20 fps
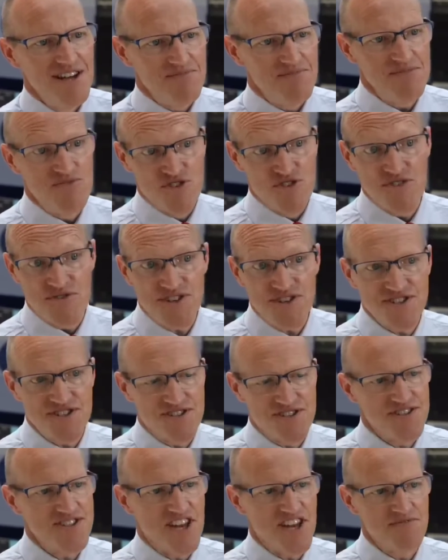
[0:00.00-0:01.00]
be more
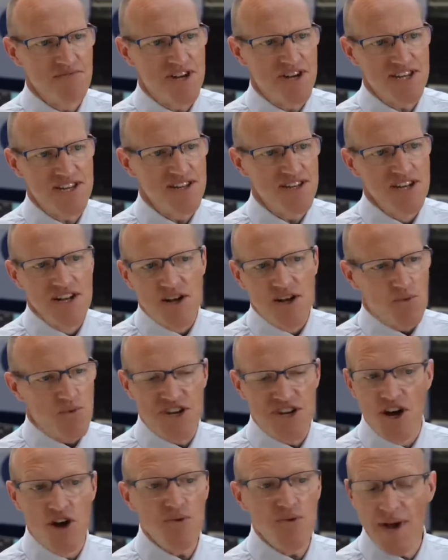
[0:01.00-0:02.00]
efficient and save money. We
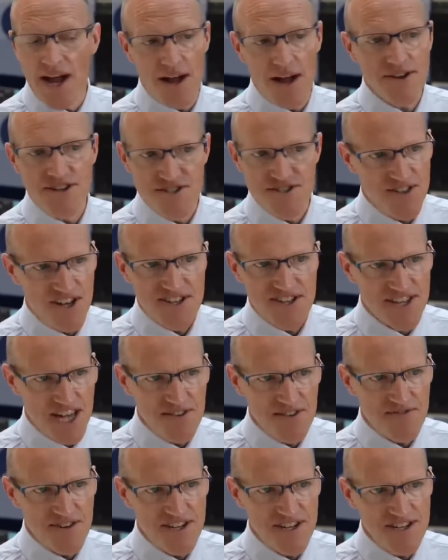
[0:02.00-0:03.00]
know we, how we can do that
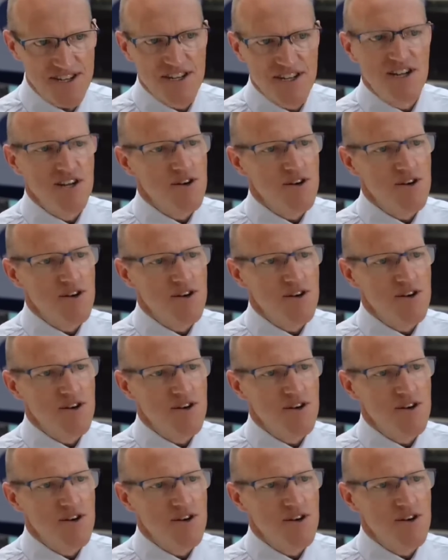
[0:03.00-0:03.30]
safely.